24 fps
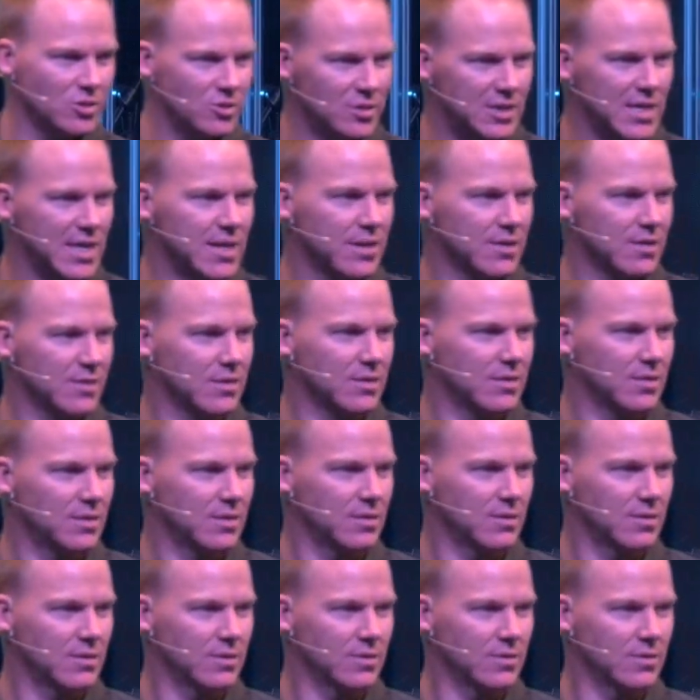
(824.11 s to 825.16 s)
to death.
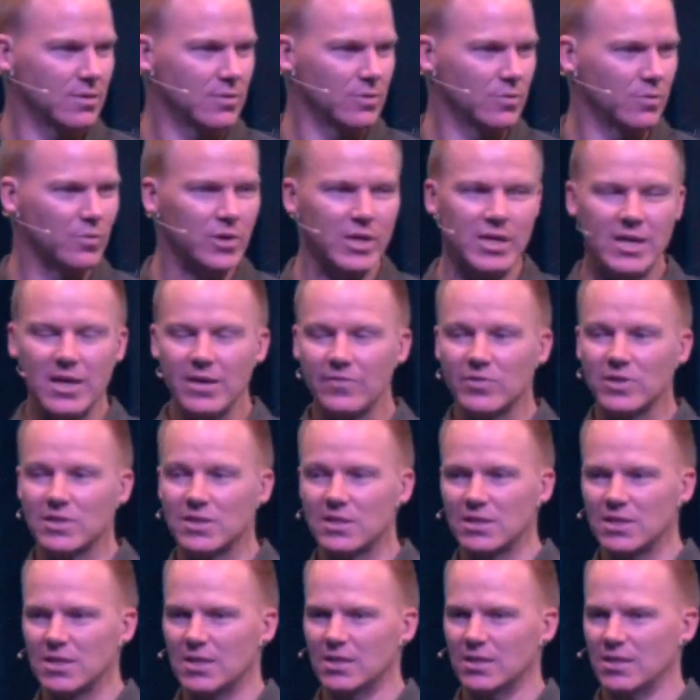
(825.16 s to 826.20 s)
We never
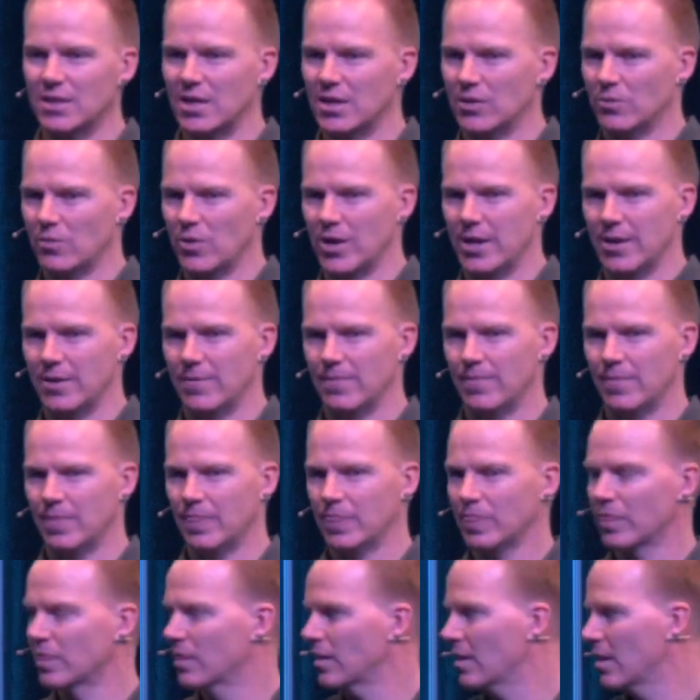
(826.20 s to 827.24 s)
see it that way.
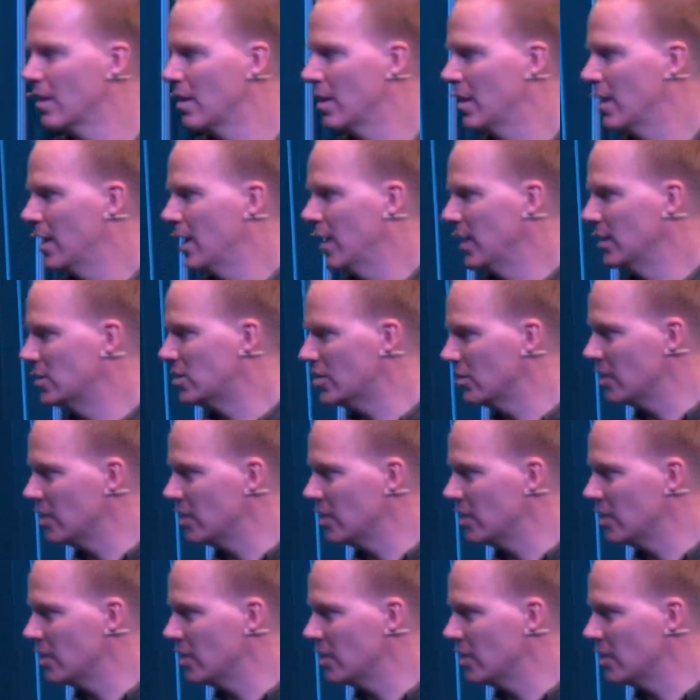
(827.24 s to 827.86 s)
And so